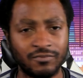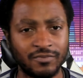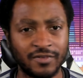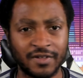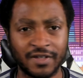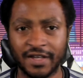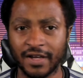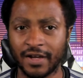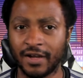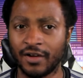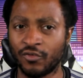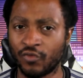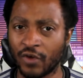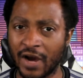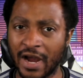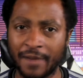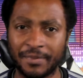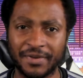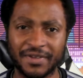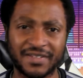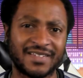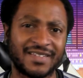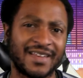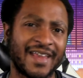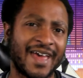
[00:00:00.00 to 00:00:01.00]
get grab
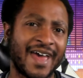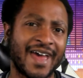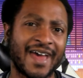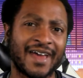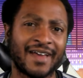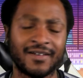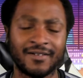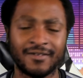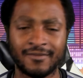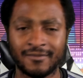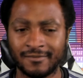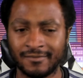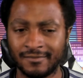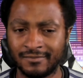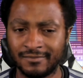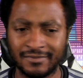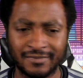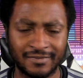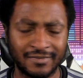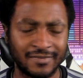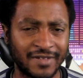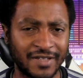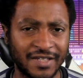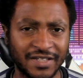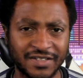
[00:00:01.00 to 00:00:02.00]
a snack,
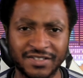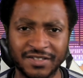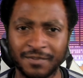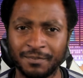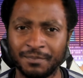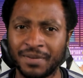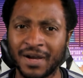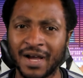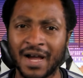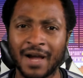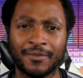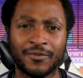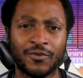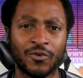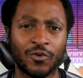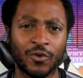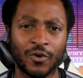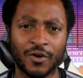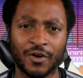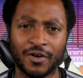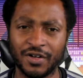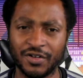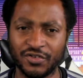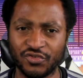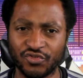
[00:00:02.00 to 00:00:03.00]
get some
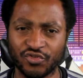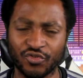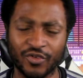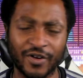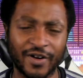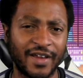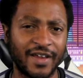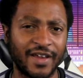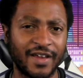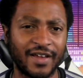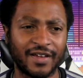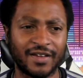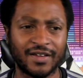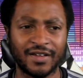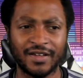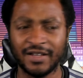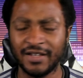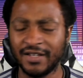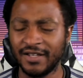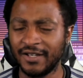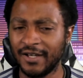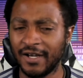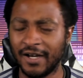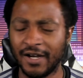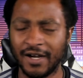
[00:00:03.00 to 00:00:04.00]
popcorn, a drink,
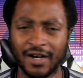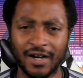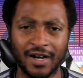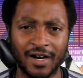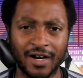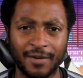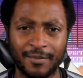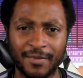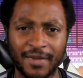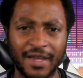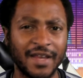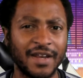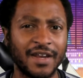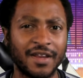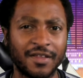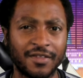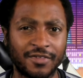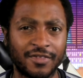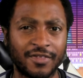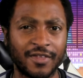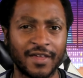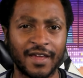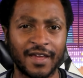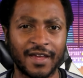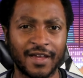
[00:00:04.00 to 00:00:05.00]
um,
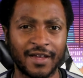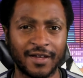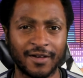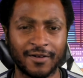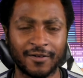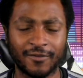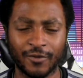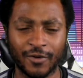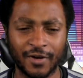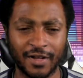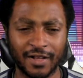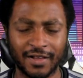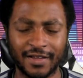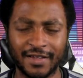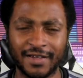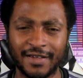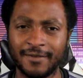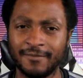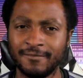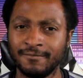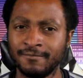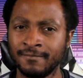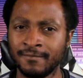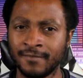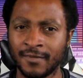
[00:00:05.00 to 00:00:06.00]
anything really,
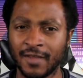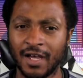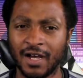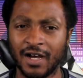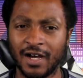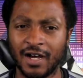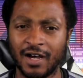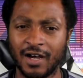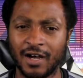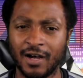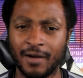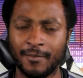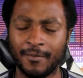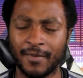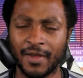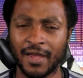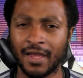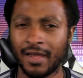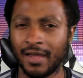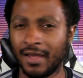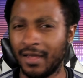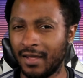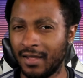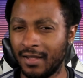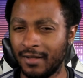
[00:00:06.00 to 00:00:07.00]
um,
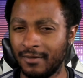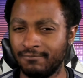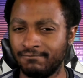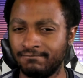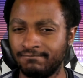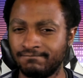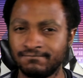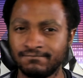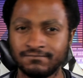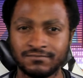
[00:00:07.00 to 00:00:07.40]
and